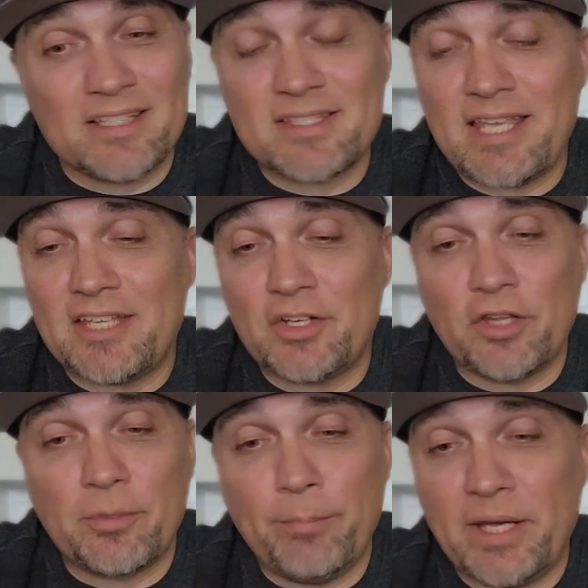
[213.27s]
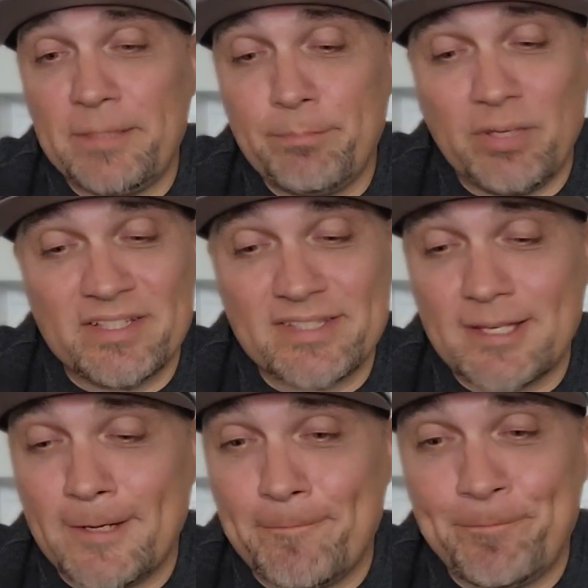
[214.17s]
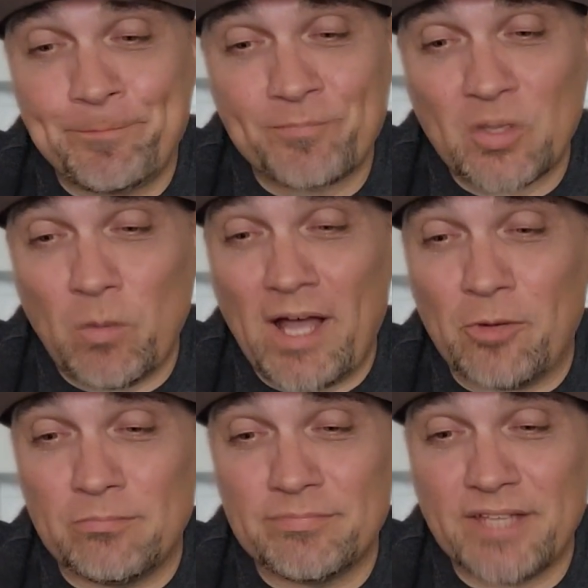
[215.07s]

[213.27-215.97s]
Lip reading: Let's take another bite. But wow.